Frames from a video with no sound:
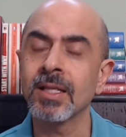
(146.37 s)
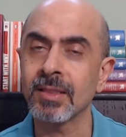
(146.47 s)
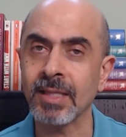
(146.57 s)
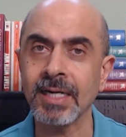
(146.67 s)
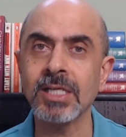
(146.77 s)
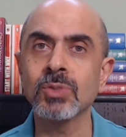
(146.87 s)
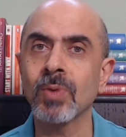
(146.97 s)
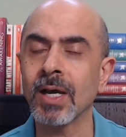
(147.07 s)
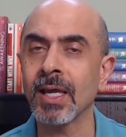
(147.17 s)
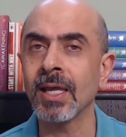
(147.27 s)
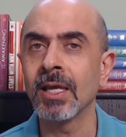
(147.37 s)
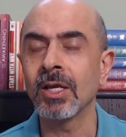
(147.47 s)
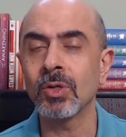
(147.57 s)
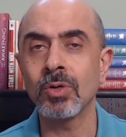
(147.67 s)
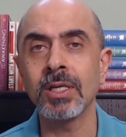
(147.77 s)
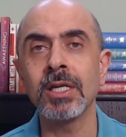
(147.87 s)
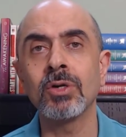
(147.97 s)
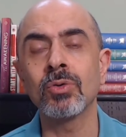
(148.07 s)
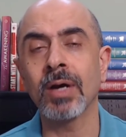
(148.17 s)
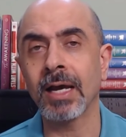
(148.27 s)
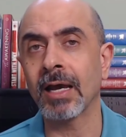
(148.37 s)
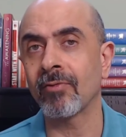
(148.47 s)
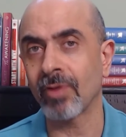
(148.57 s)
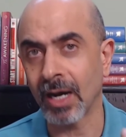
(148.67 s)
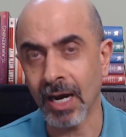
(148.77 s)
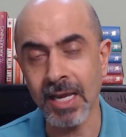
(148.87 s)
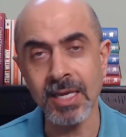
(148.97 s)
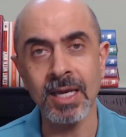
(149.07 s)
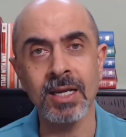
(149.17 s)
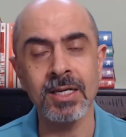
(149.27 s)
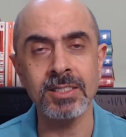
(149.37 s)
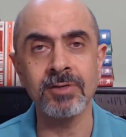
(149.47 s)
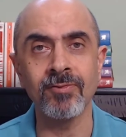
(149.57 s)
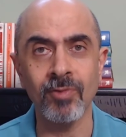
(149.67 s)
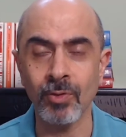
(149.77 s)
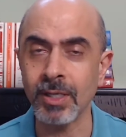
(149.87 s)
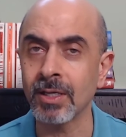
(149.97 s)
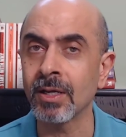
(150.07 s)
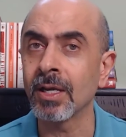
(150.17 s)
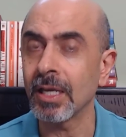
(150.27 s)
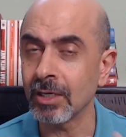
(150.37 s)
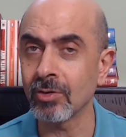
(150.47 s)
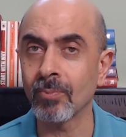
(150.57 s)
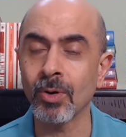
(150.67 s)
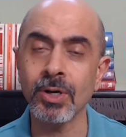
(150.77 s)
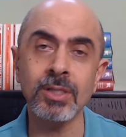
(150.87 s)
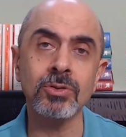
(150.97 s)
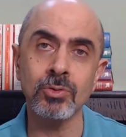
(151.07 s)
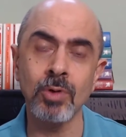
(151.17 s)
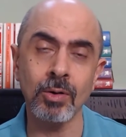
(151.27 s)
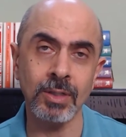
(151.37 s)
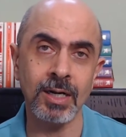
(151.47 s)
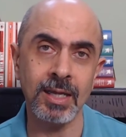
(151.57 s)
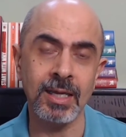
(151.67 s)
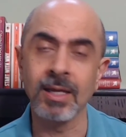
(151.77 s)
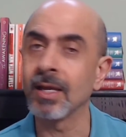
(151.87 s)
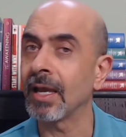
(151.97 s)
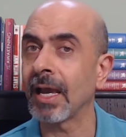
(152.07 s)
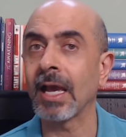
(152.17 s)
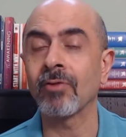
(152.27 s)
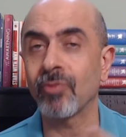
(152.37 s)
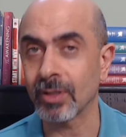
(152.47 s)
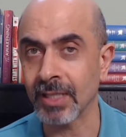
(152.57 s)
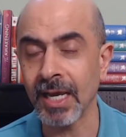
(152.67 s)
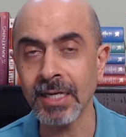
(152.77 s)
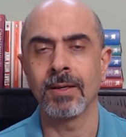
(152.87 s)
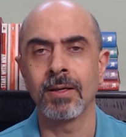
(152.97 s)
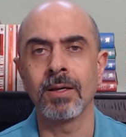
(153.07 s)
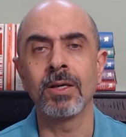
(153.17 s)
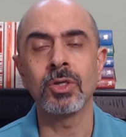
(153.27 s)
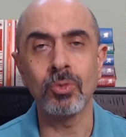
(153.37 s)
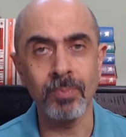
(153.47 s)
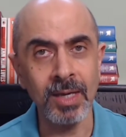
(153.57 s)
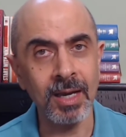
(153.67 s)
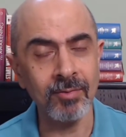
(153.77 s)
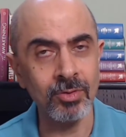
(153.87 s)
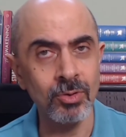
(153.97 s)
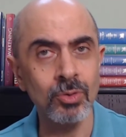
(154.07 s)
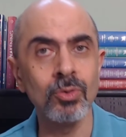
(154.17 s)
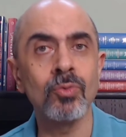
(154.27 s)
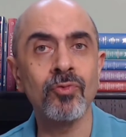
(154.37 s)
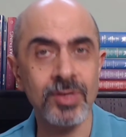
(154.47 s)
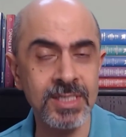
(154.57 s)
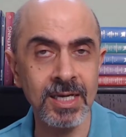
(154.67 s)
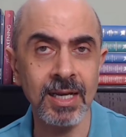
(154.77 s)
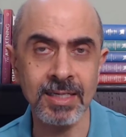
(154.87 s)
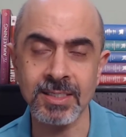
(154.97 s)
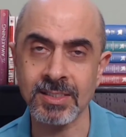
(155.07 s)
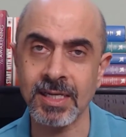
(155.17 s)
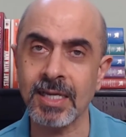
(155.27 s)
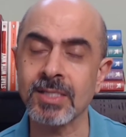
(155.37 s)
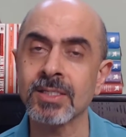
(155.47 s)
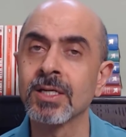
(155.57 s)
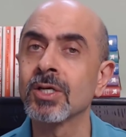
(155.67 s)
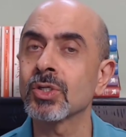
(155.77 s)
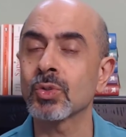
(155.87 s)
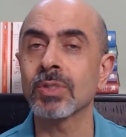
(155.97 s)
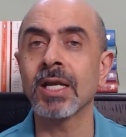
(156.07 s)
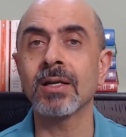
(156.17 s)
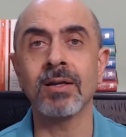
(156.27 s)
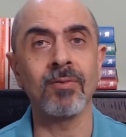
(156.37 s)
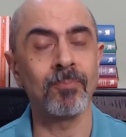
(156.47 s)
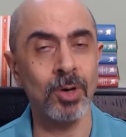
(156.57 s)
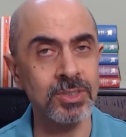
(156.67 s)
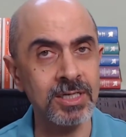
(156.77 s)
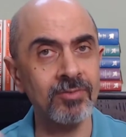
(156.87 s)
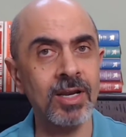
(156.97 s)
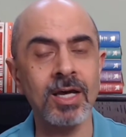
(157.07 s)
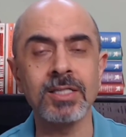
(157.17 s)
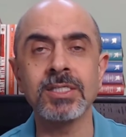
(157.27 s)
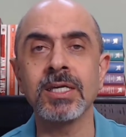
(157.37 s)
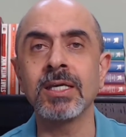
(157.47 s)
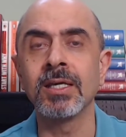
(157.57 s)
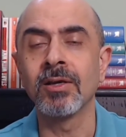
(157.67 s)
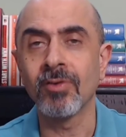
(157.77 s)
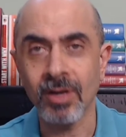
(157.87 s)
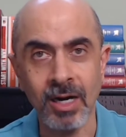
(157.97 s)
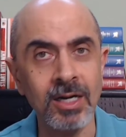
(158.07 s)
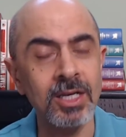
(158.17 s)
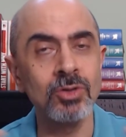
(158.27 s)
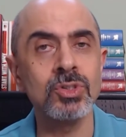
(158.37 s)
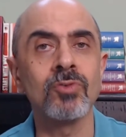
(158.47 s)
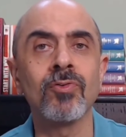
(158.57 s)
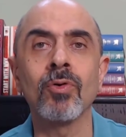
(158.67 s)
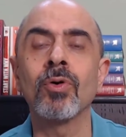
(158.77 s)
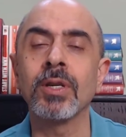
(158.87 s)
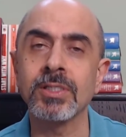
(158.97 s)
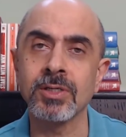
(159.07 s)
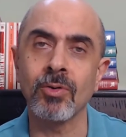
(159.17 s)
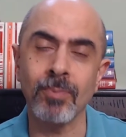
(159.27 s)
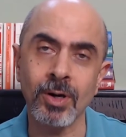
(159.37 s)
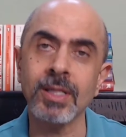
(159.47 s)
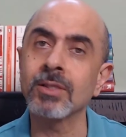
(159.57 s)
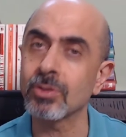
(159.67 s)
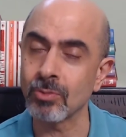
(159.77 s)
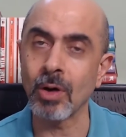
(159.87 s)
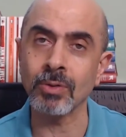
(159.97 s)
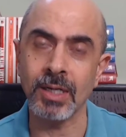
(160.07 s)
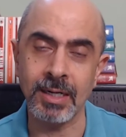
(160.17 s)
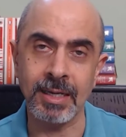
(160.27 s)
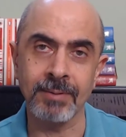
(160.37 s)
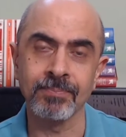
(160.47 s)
That is why you need to have high energy flowing in your body throughout the day. And for that, you may have to do physical exercise so that positive energy continues to flow in your body throughout the day.